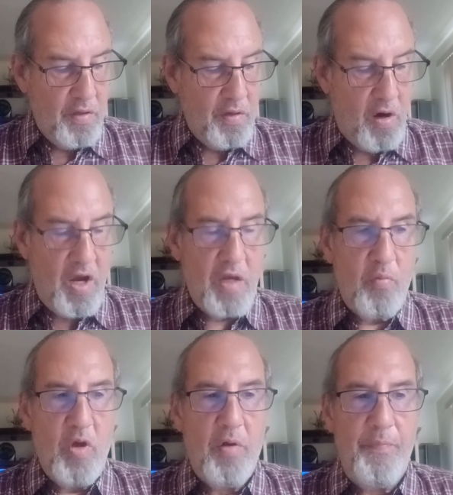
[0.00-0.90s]
All right,
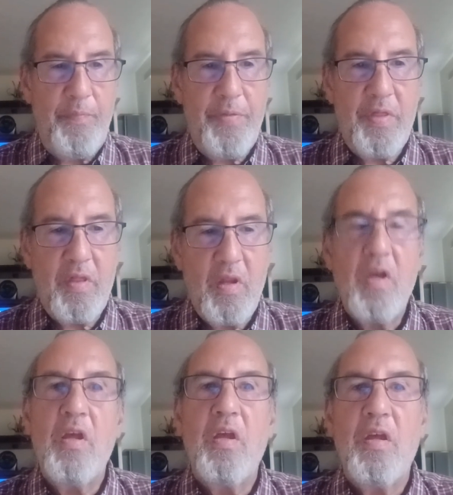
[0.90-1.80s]
well,
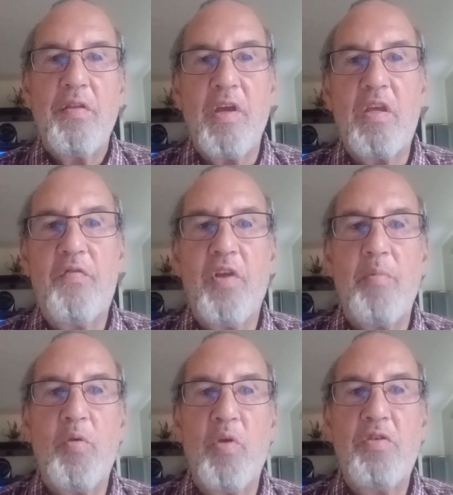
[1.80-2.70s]
thank you for
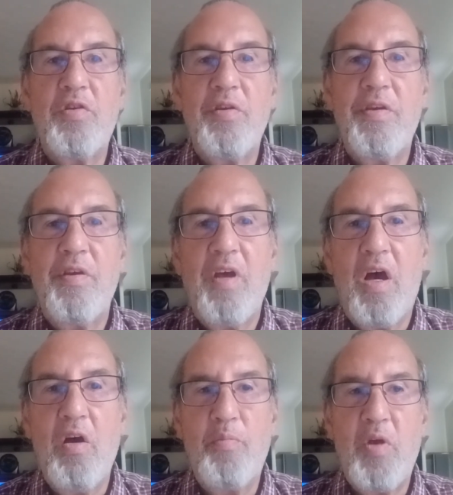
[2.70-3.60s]
letting me read to you.
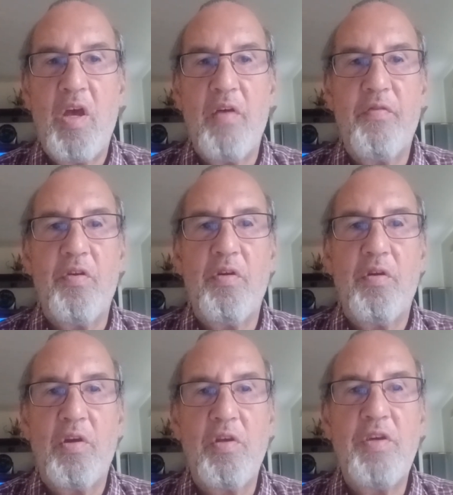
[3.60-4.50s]
I hope you have a
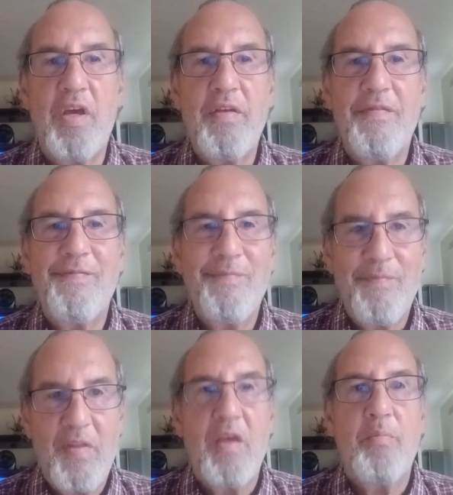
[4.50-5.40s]
good day.
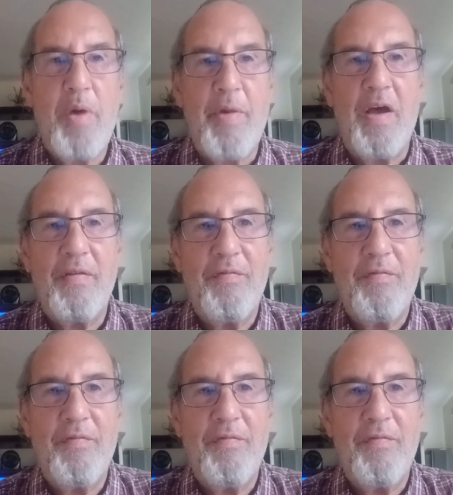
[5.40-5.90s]
Bye-bye.